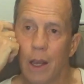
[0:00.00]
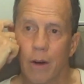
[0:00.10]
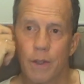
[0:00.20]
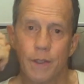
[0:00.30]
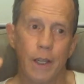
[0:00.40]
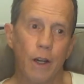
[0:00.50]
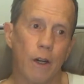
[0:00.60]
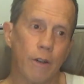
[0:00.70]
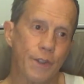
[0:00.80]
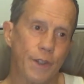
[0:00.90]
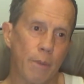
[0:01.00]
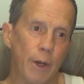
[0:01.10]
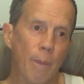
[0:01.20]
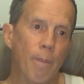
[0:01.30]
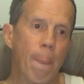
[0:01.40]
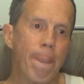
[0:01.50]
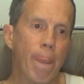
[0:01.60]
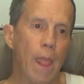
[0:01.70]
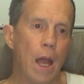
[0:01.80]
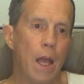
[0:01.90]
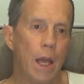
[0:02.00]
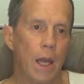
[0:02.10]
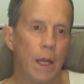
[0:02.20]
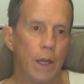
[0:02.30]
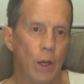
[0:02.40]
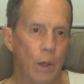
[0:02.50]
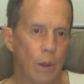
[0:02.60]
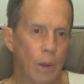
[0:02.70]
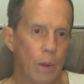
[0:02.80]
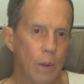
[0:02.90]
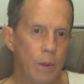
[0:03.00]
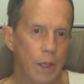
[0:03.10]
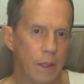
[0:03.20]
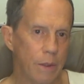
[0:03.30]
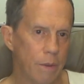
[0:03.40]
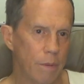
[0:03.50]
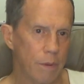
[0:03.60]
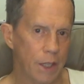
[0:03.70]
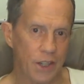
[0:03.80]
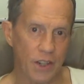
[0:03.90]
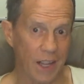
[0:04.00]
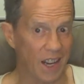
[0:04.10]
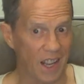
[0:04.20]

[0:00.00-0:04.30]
Christina Hoff Sommer, known in the internet